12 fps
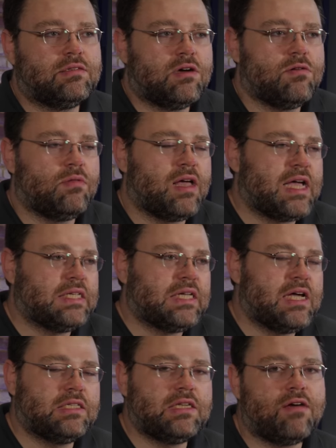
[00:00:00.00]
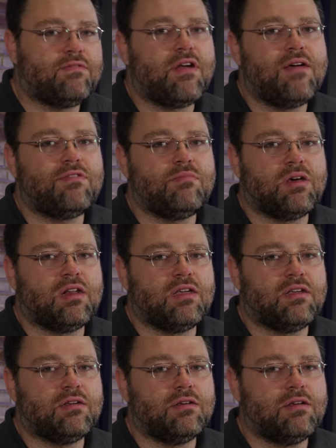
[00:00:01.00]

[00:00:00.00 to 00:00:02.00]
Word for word: So like I say, it's not for everybody,